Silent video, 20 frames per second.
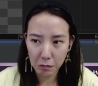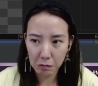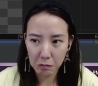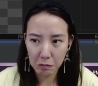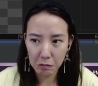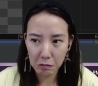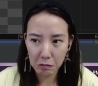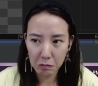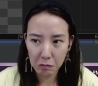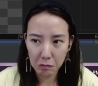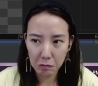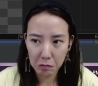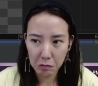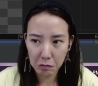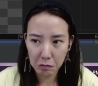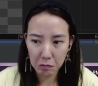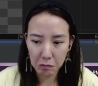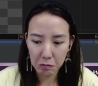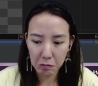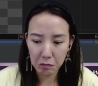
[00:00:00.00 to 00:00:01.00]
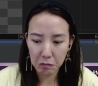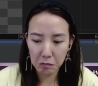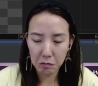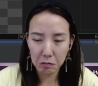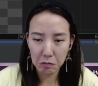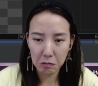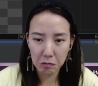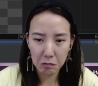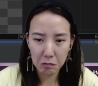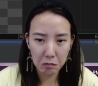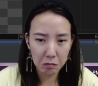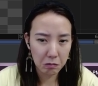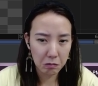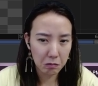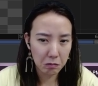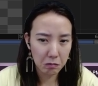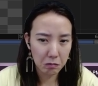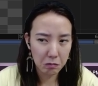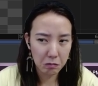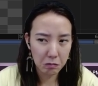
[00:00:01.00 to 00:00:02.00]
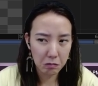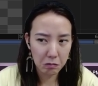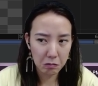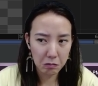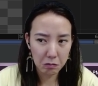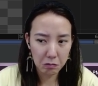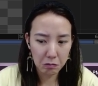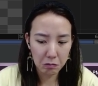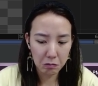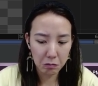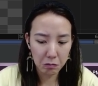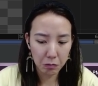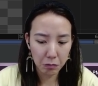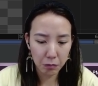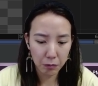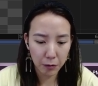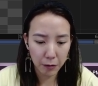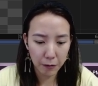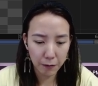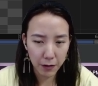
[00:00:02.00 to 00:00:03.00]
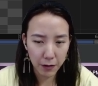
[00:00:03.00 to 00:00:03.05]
No one is speaking in this clip.